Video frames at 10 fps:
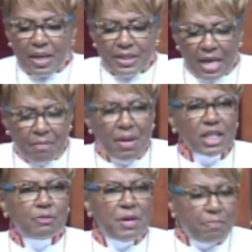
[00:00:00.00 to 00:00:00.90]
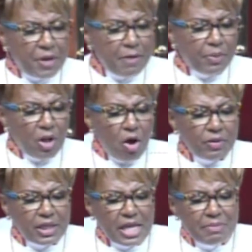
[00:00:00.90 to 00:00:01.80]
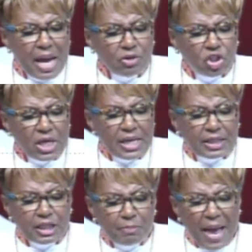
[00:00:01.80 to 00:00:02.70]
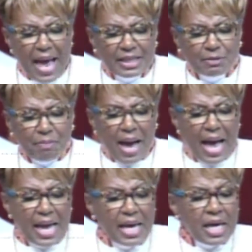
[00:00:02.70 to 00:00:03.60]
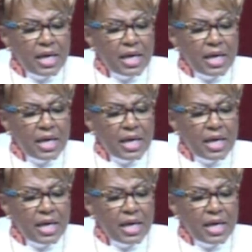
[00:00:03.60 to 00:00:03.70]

There must be people on the team. Now, Jesus passed by.